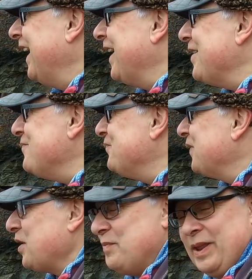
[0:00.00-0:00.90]
Um,
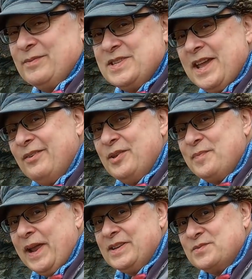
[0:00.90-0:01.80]
but it was the only
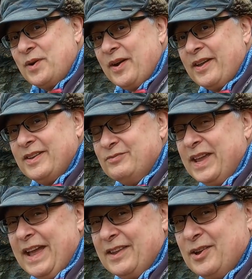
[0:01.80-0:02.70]
place where I could
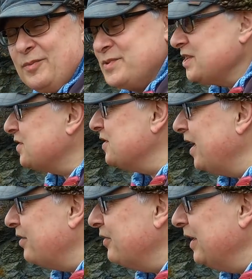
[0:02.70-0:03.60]
get the composition that
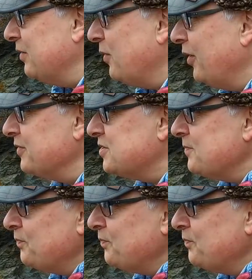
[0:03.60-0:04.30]
I really want.